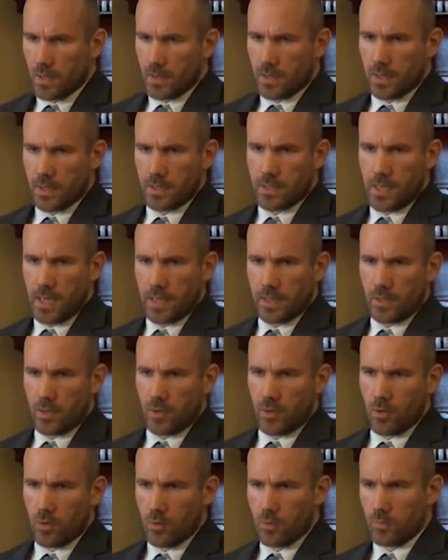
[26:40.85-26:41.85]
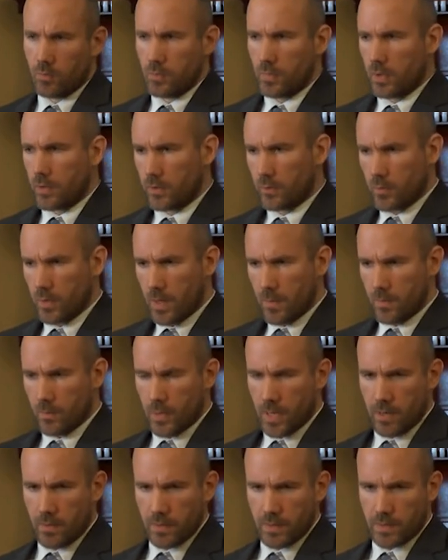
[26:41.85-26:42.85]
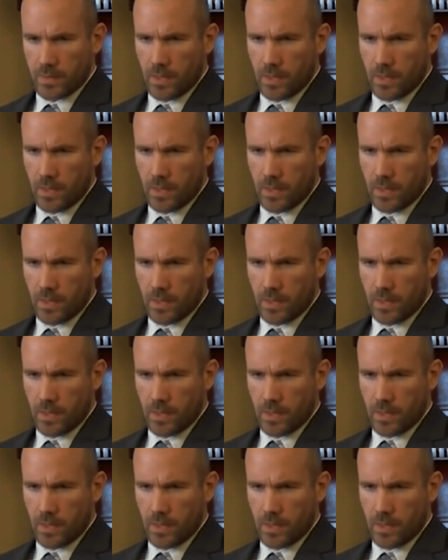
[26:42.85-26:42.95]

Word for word: They died at home. The grandparents